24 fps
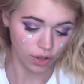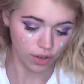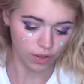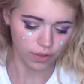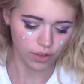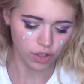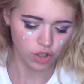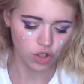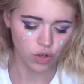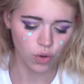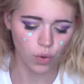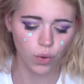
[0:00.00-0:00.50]
on the
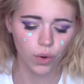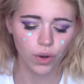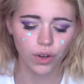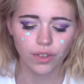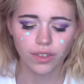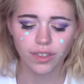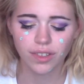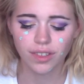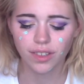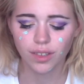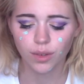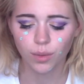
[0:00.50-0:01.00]
chores
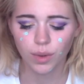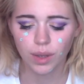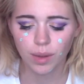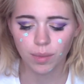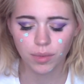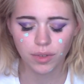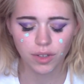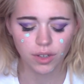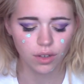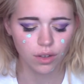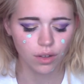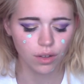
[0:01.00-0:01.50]
and sweep
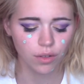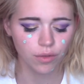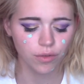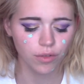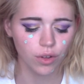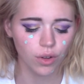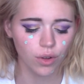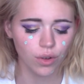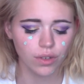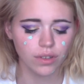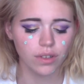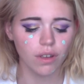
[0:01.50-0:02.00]
till the
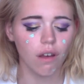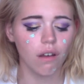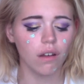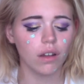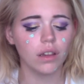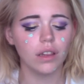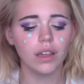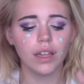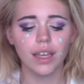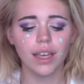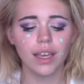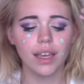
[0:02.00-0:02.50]
floor's all
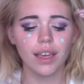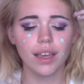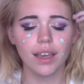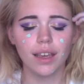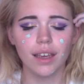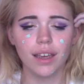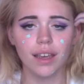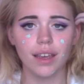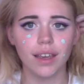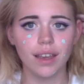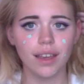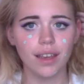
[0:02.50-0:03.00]

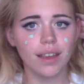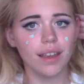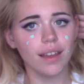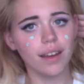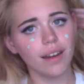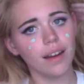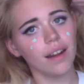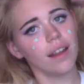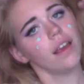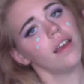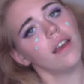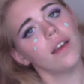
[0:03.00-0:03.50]
clean.
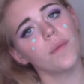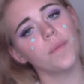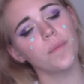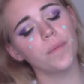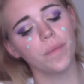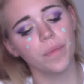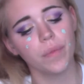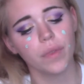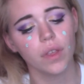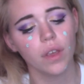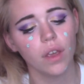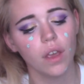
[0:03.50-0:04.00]

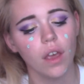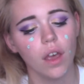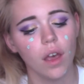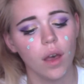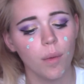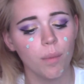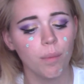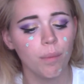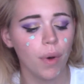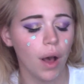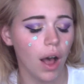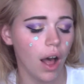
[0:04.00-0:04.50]

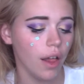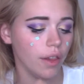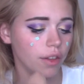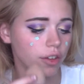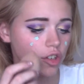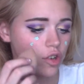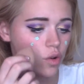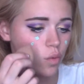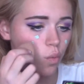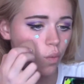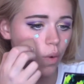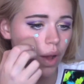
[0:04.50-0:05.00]

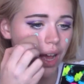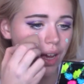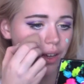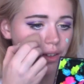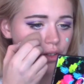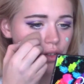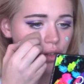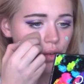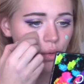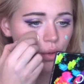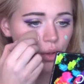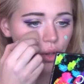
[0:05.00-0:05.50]
Polish and wax,
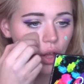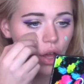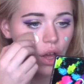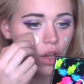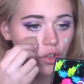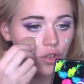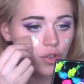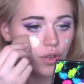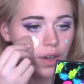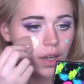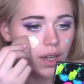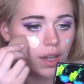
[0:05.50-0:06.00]
do
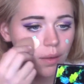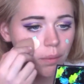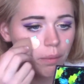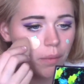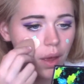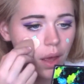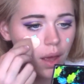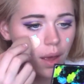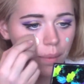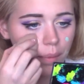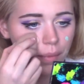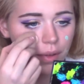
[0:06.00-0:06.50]
laundry and
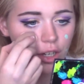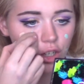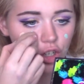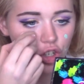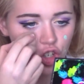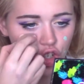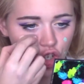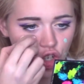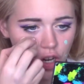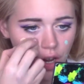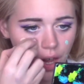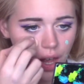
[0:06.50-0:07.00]
mop and
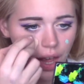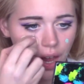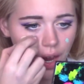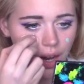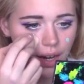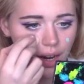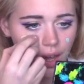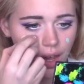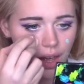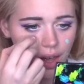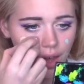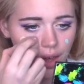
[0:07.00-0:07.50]

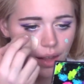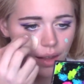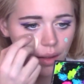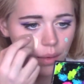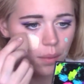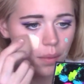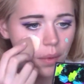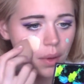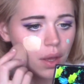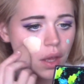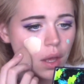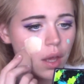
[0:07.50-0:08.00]
shine up.
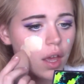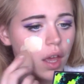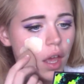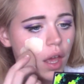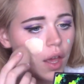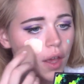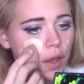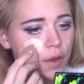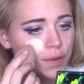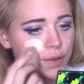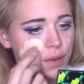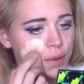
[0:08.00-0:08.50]

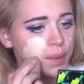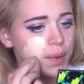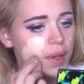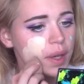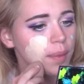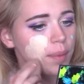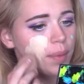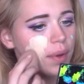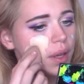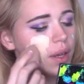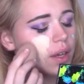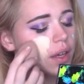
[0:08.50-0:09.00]

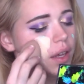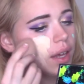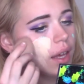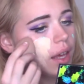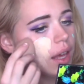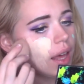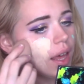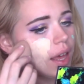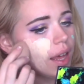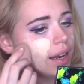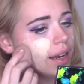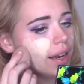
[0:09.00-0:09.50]
Sweep
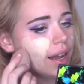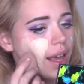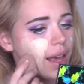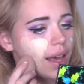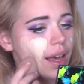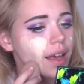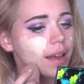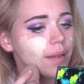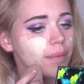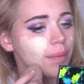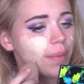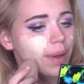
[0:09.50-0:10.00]
again,
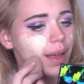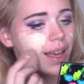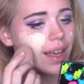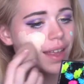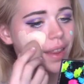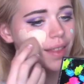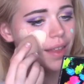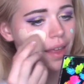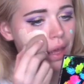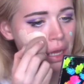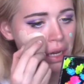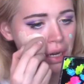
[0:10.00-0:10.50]
and by
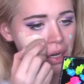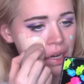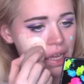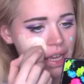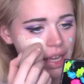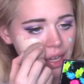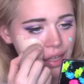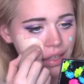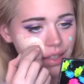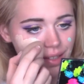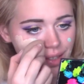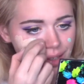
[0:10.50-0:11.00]
then
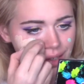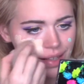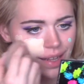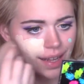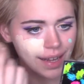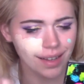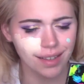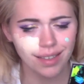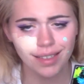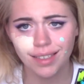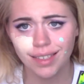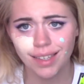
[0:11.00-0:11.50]
it's
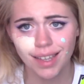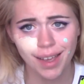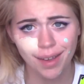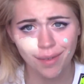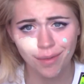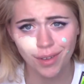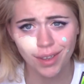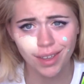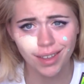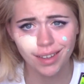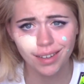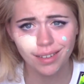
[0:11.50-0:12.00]
like
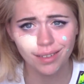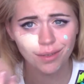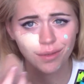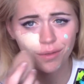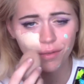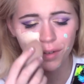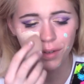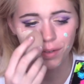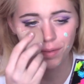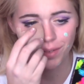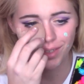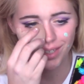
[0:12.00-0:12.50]

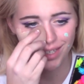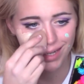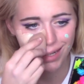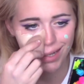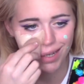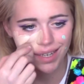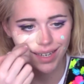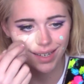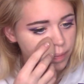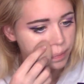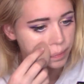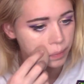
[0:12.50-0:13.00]

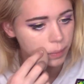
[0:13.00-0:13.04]
7:15.